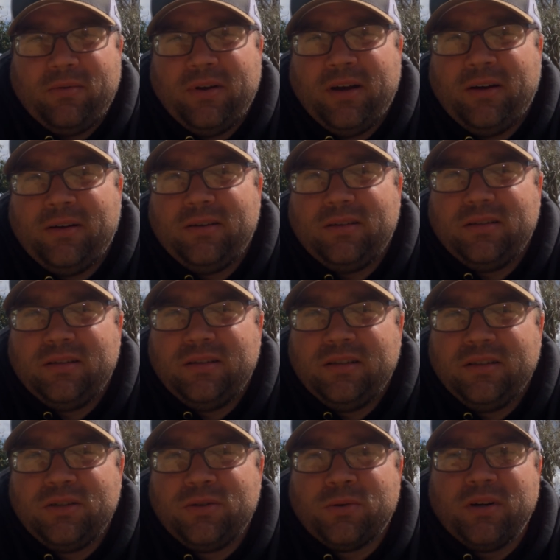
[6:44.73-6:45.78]
Well,
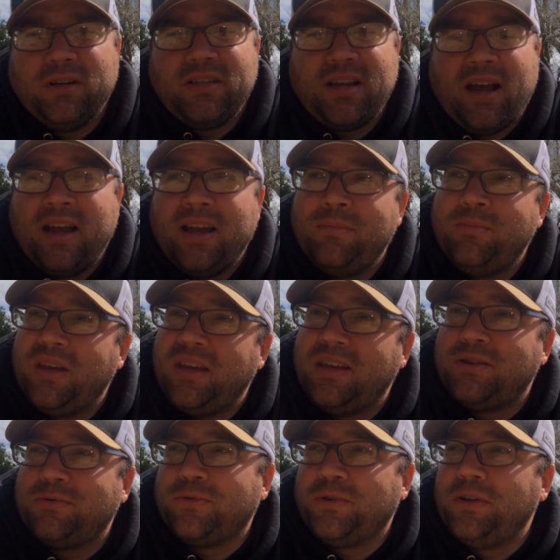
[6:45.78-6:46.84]
this story time
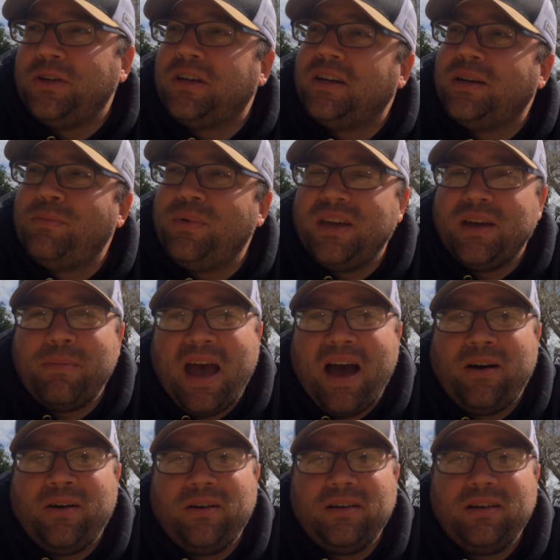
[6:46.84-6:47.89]
is really going to be
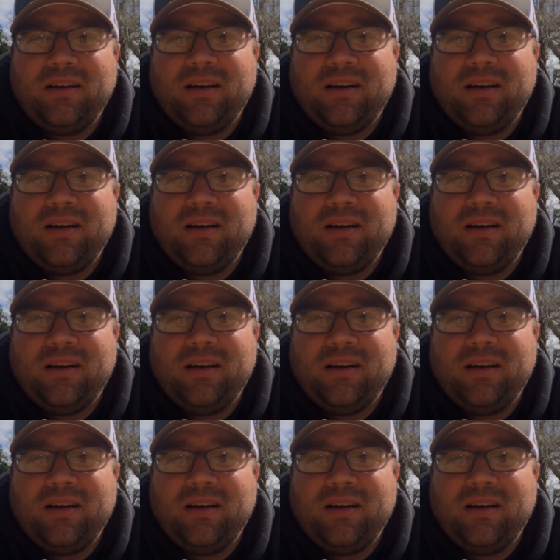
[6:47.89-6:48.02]
about